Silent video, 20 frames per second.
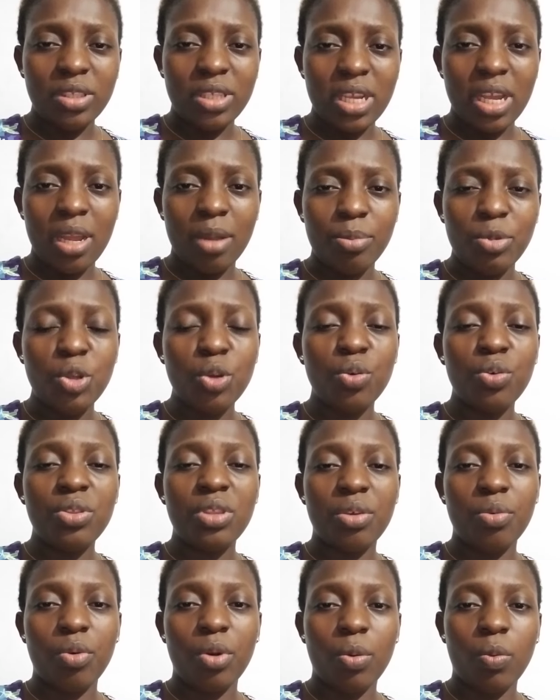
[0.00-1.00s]
them, though
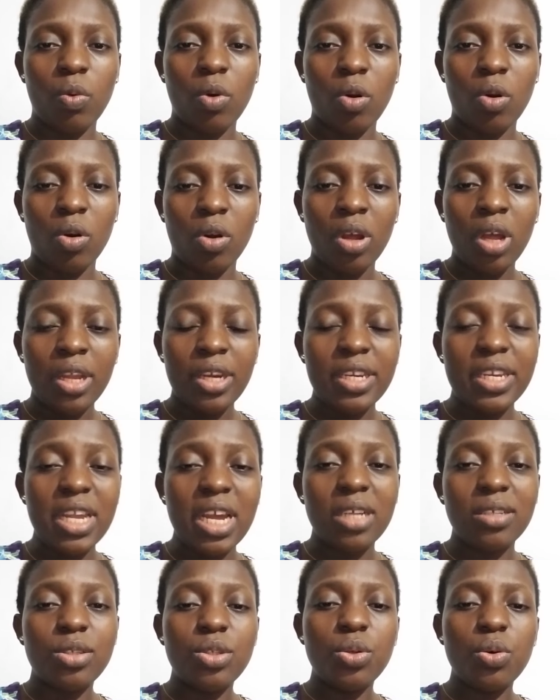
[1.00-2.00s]
they were wrong. They
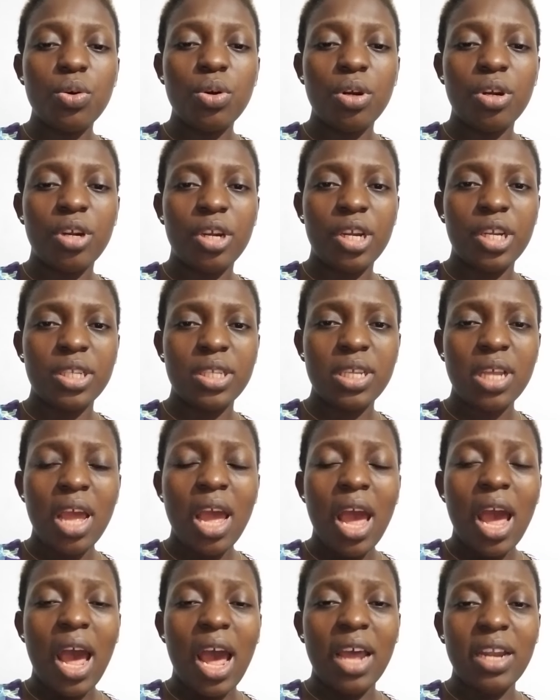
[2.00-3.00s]
are so hurt.
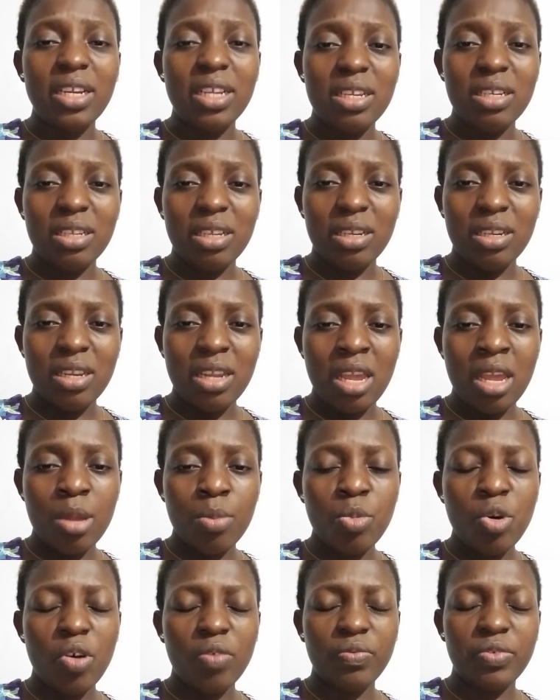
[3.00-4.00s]
And in the
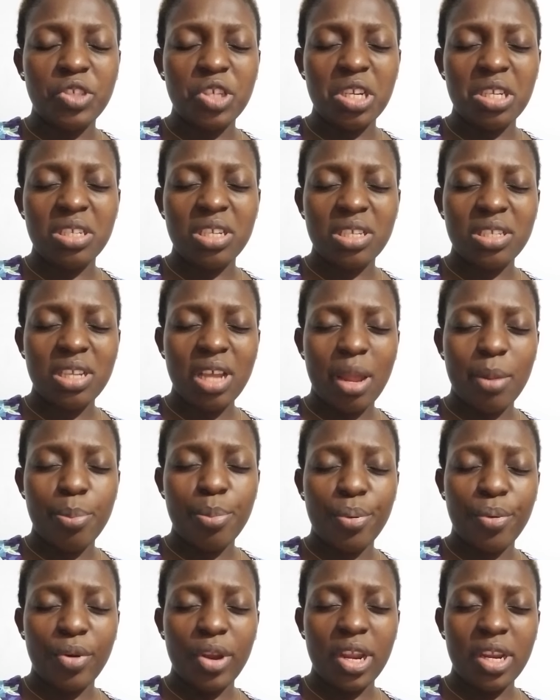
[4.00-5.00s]
name of Jesus, I
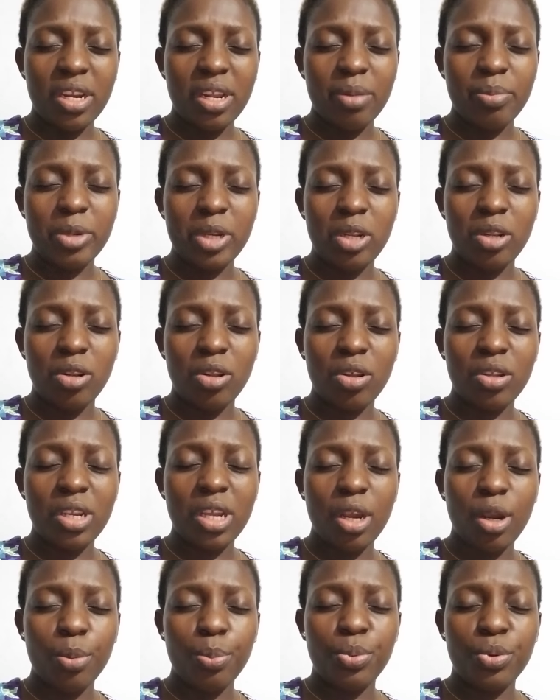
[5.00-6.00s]
pray that may Lord
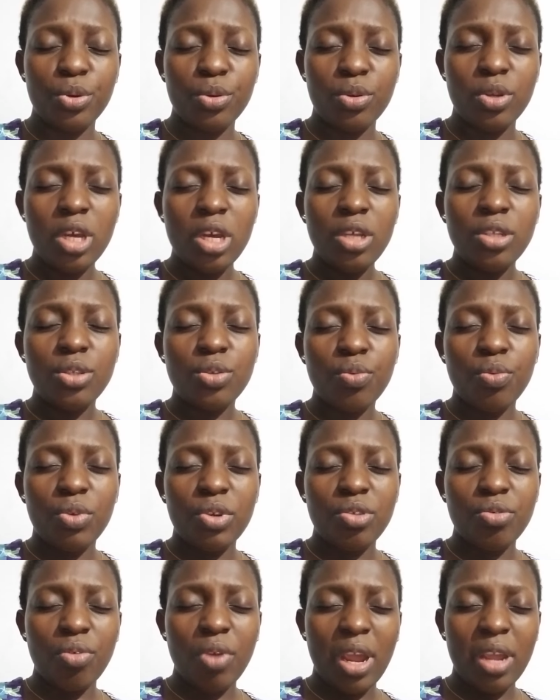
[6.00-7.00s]
help you to
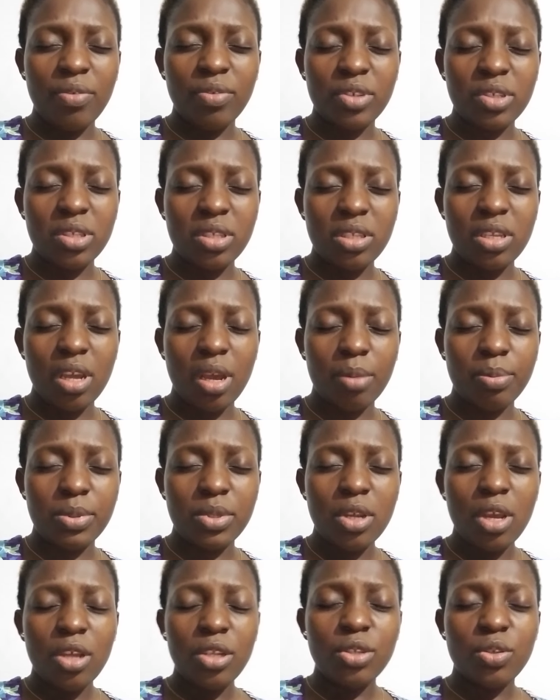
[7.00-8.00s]
retrieve your
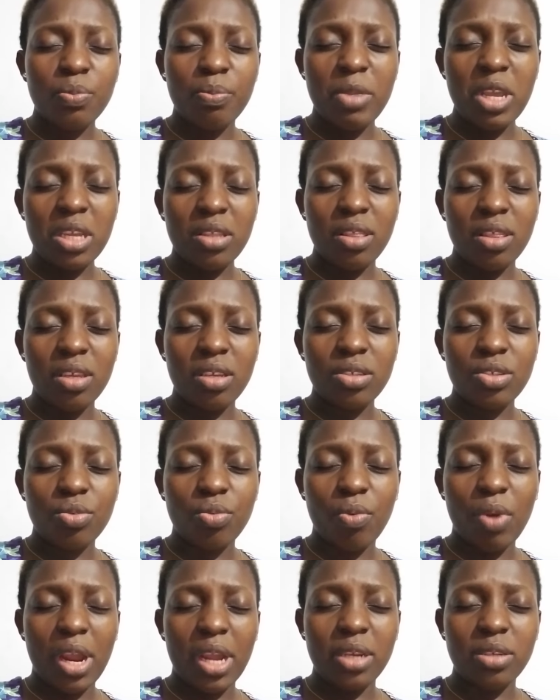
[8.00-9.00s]
steps to make
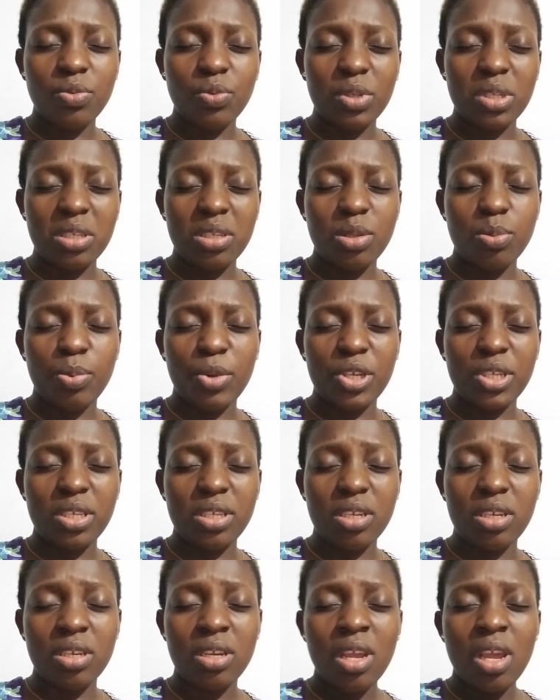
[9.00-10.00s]
things right with this
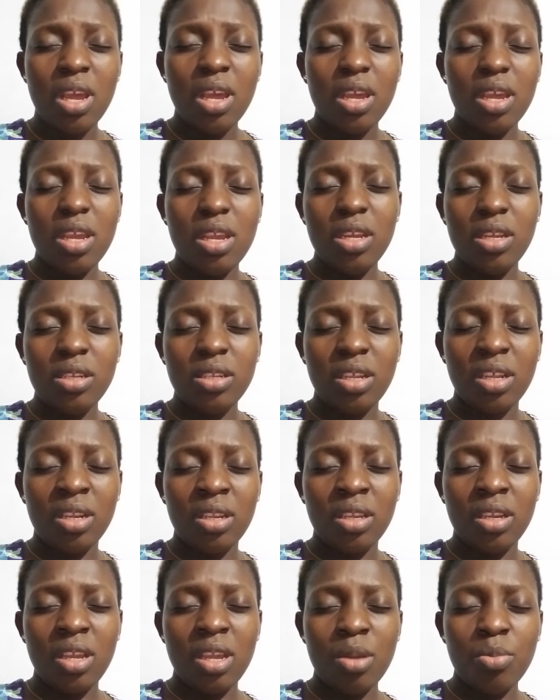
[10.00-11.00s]
person. In the
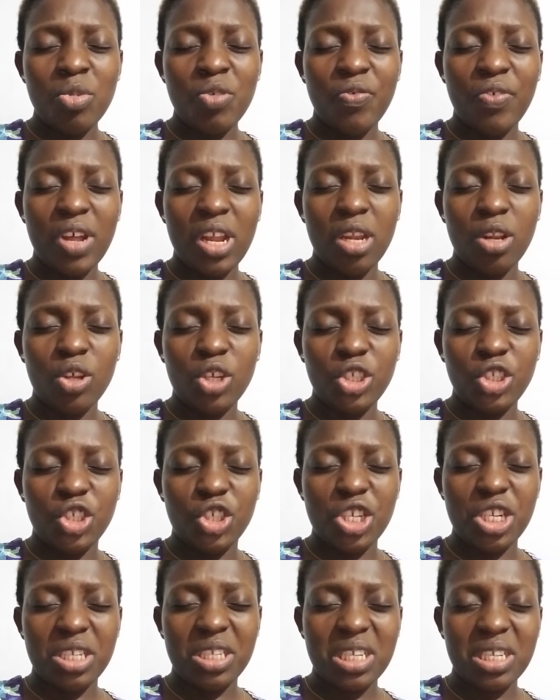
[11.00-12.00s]
name of our Lord
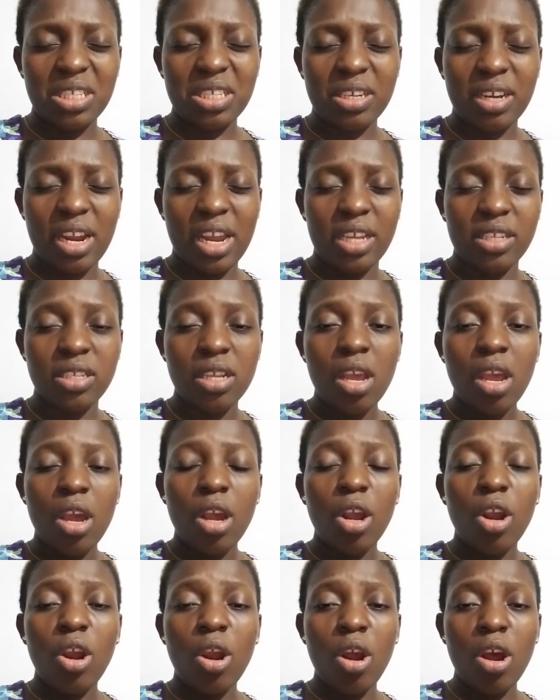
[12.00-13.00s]
Jesus Christ.
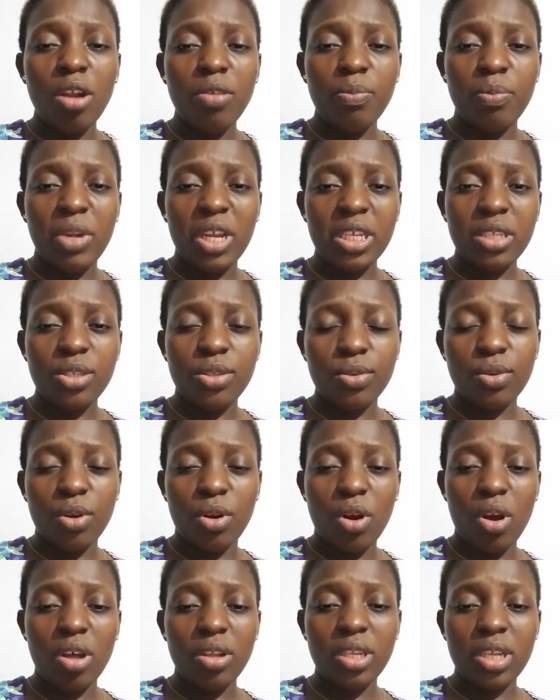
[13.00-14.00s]
God bless you.
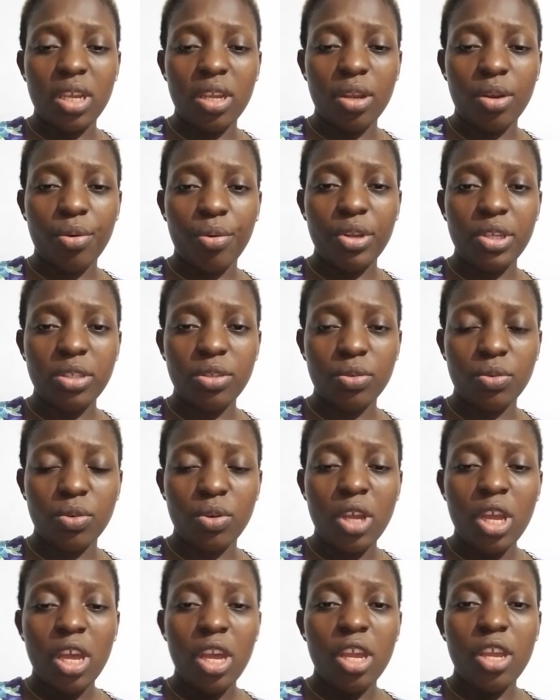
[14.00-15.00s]
God increase
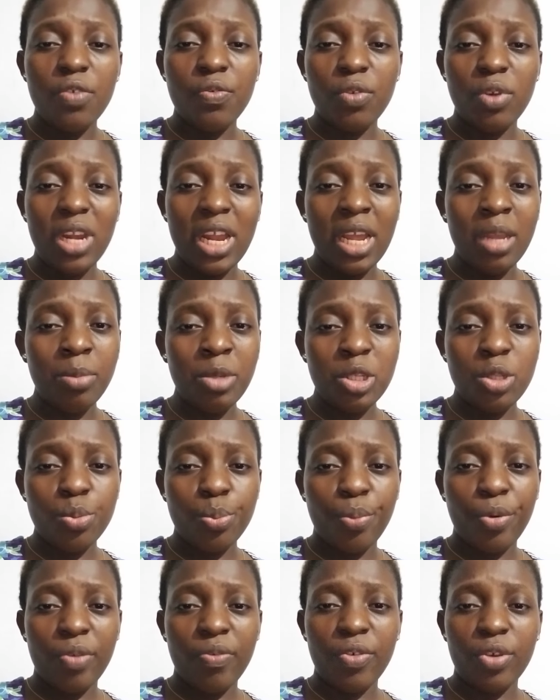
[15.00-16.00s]
you. If you like me to
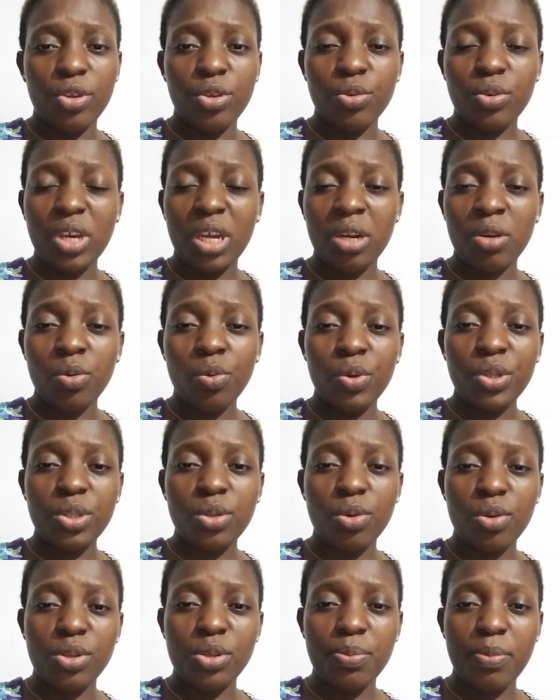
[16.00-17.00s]
pray for you, you can always
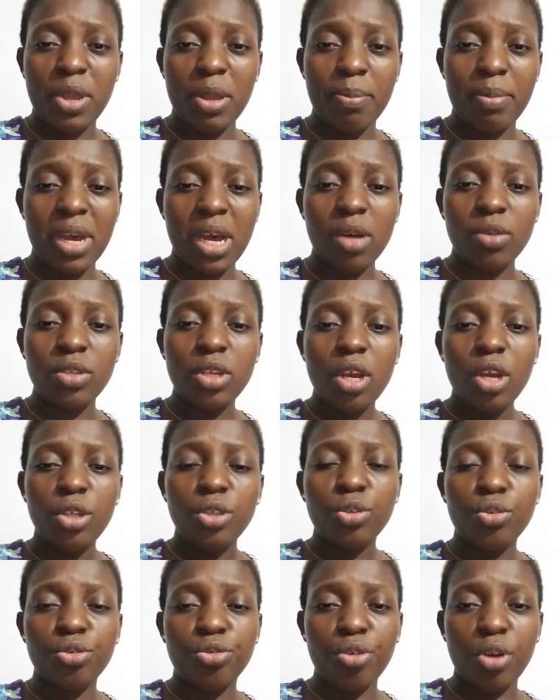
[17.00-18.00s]
go to my about
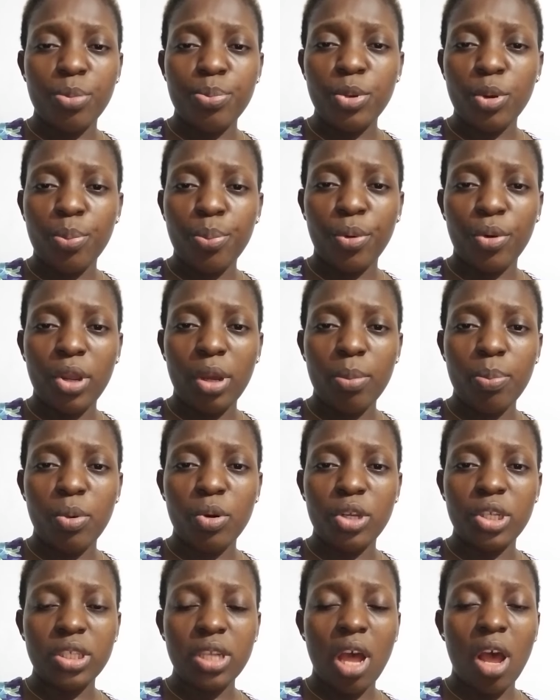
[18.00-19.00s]
to drop your prayer
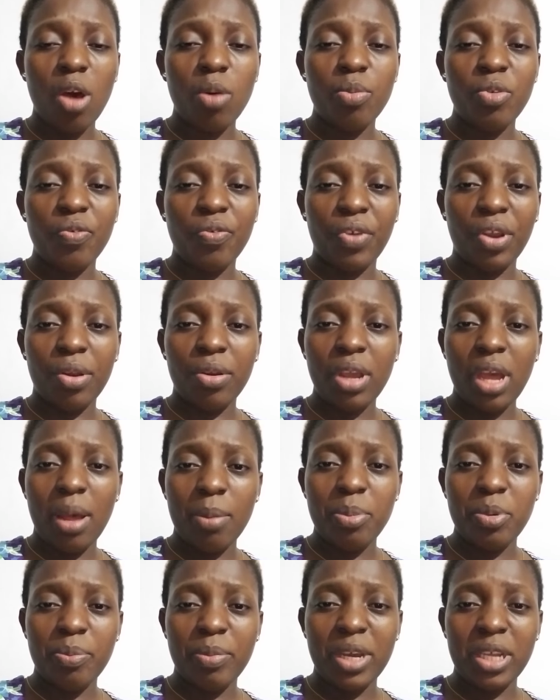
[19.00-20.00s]
point. I'll be very
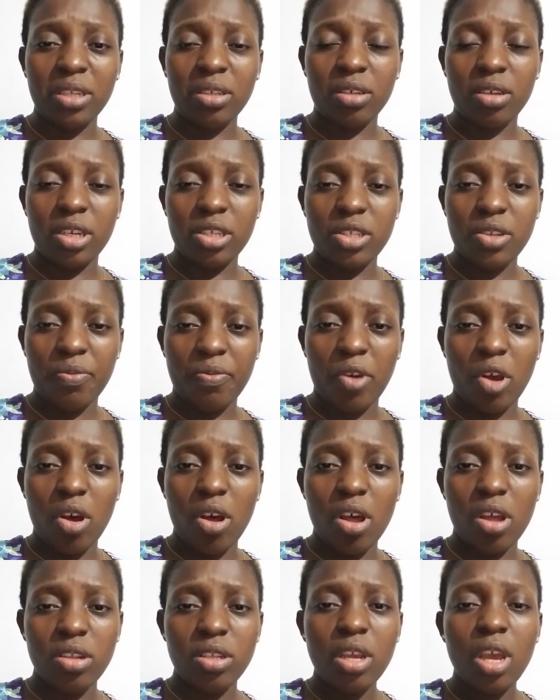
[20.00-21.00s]
happy by the grace of
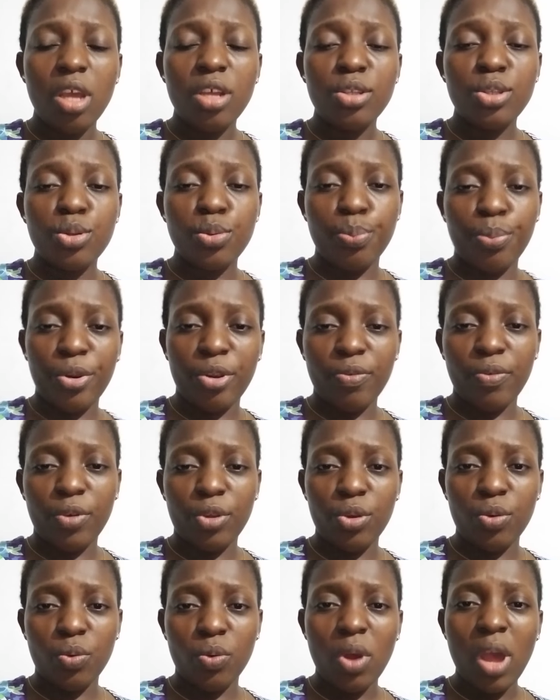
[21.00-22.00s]
God to pray for
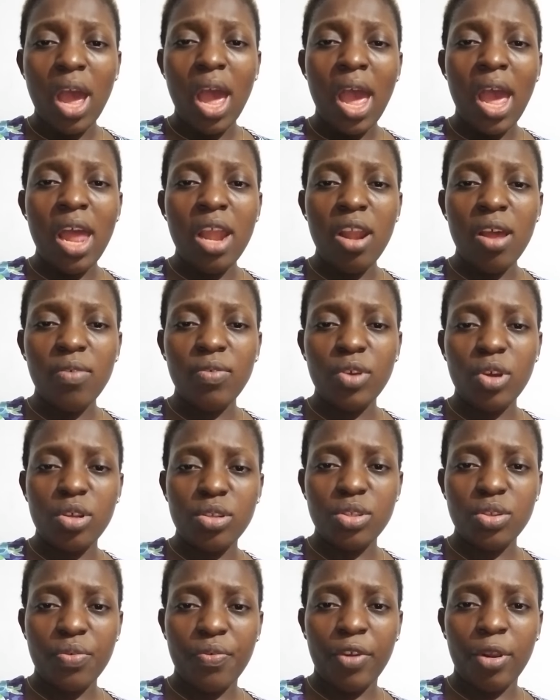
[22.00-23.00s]
you. I love you
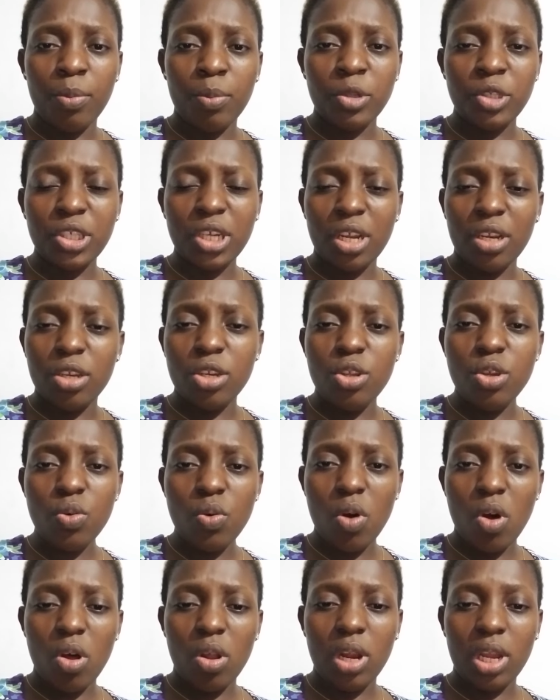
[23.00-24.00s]
also very much. And
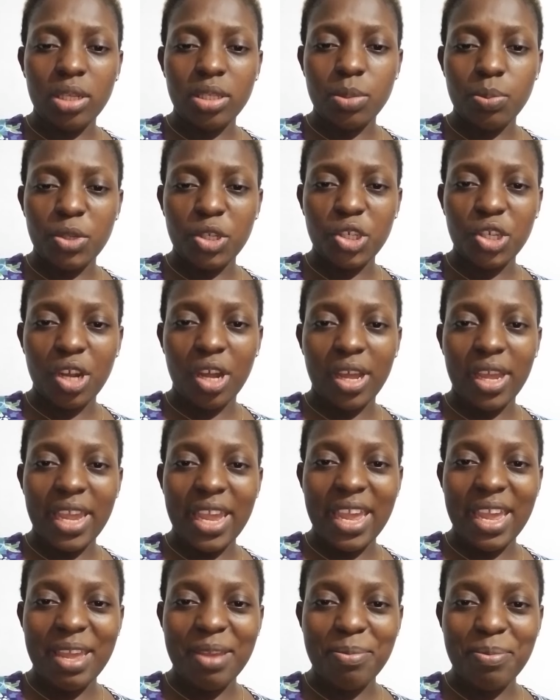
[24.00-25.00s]
you all are special.
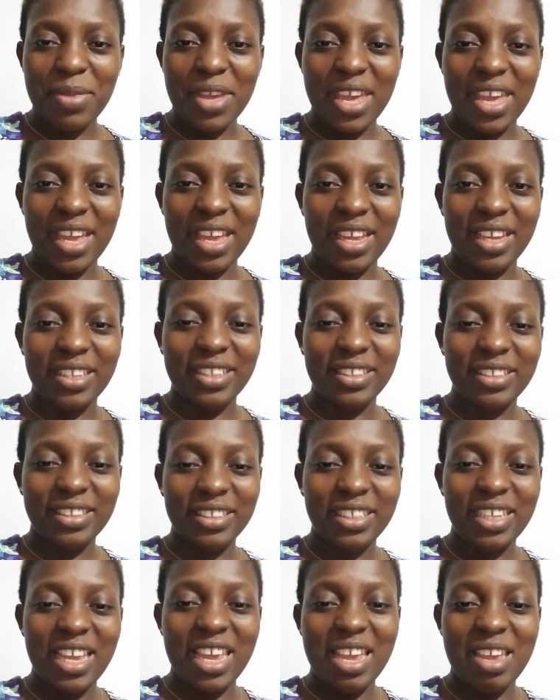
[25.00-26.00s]
Amen.
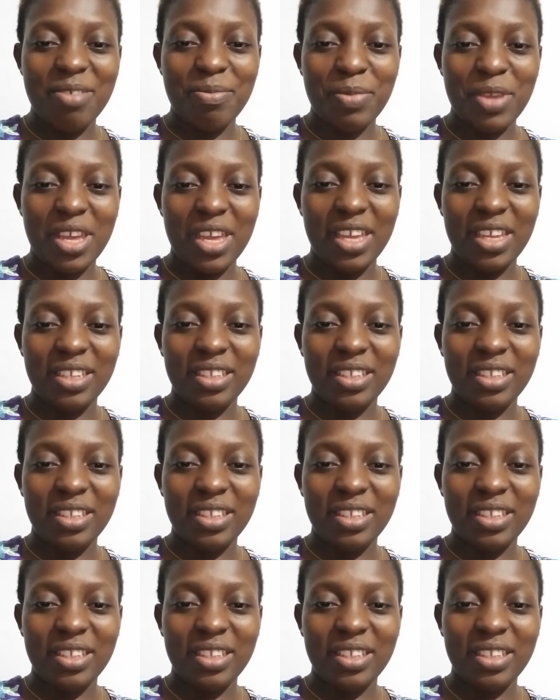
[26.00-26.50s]
Amen.